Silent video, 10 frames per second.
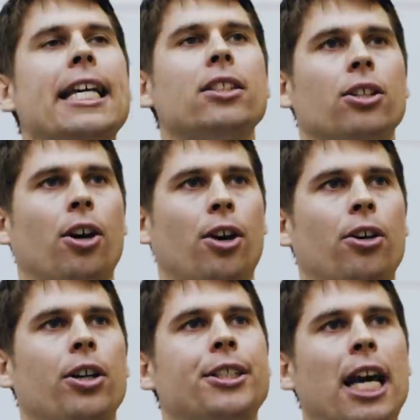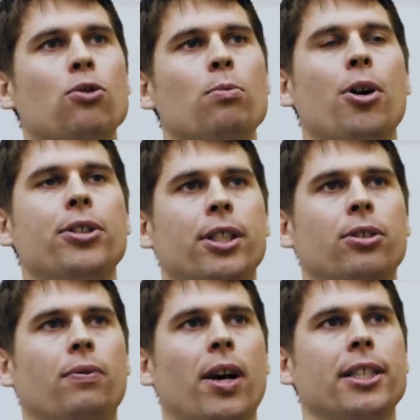years ago, General
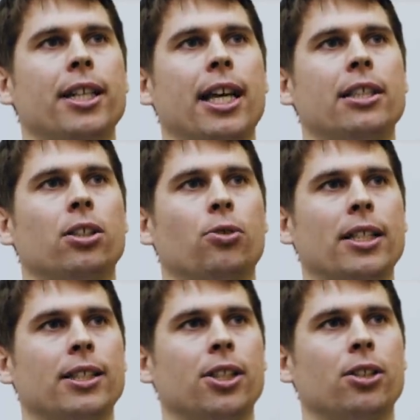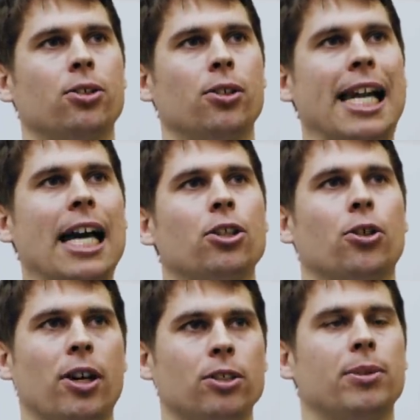Motors were fighting against a transition to
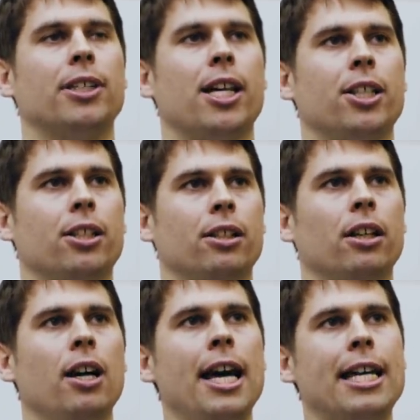electric transportation,